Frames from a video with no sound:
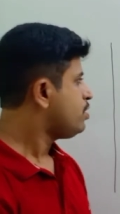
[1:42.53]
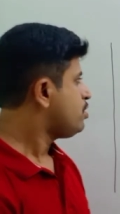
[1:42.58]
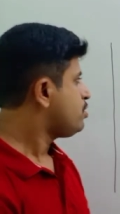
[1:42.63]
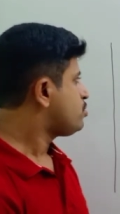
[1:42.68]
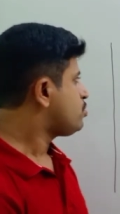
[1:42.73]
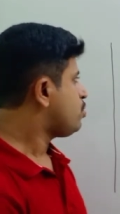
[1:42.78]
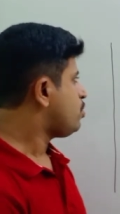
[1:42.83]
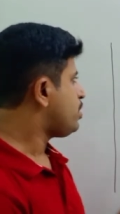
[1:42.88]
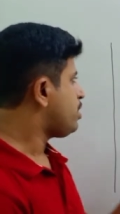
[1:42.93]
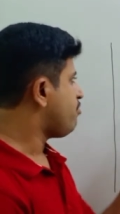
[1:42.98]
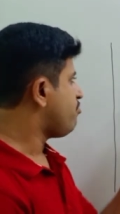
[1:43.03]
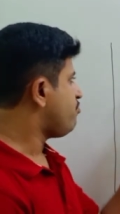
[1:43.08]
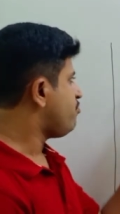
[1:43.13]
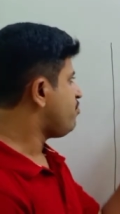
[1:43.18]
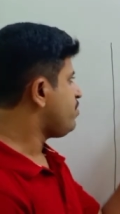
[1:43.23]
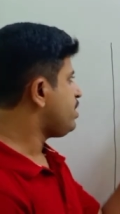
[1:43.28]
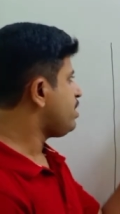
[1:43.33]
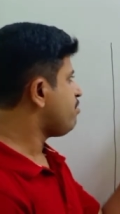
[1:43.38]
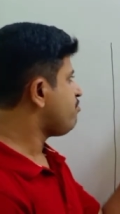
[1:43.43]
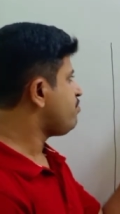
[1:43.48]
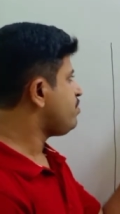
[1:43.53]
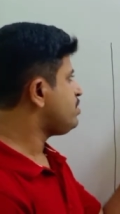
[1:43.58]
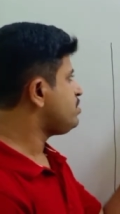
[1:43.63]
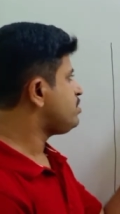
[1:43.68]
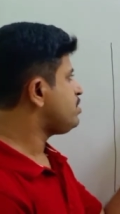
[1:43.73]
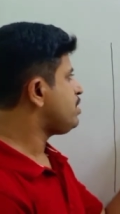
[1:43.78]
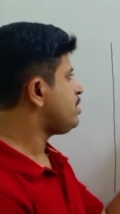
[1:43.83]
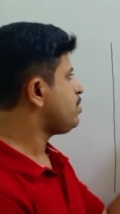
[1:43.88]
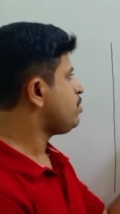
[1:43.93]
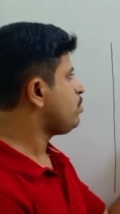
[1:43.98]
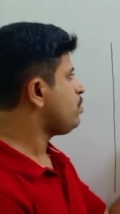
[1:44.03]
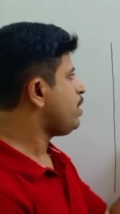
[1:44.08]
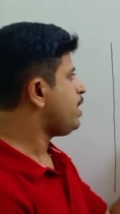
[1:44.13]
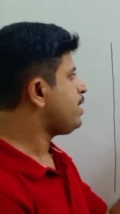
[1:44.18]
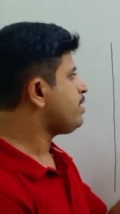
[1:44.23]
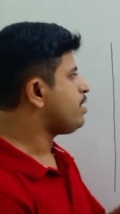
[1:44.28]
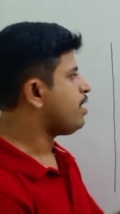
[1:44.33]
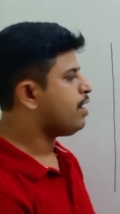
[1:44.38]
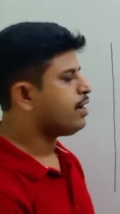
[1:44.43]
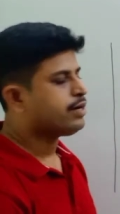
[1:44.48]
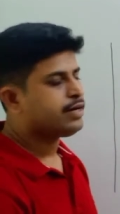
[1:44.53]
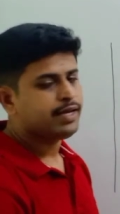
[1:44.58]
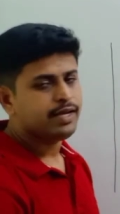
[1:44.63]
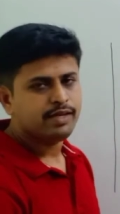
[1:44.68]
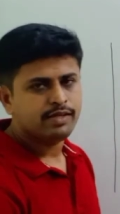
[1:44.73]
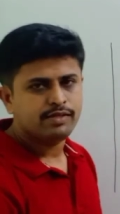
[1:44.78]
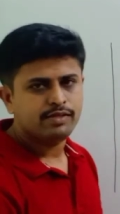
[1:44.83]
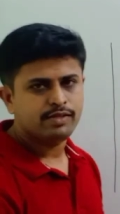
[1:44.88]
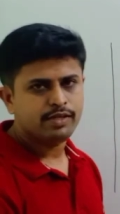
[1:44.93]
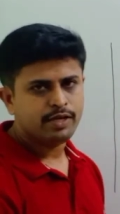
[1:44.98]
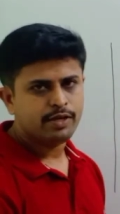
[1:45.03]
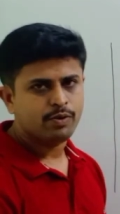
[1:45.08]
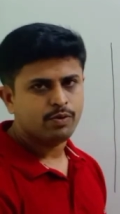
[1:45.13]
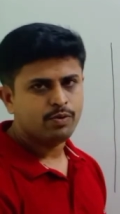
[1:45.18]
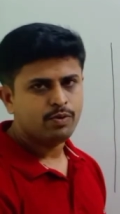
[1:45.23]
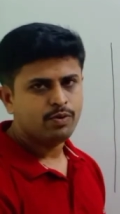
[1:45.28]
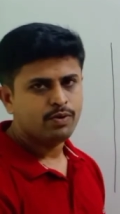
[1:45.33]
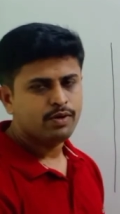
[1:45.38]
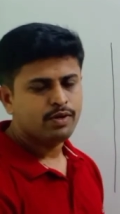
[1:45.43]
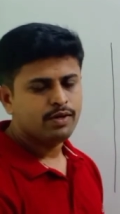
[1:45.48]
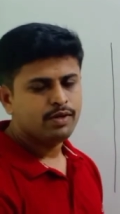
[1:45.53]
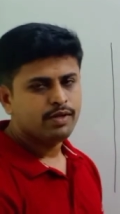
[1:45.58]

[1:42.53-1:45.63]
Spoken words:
So if Vf is 0 and Rd is 0,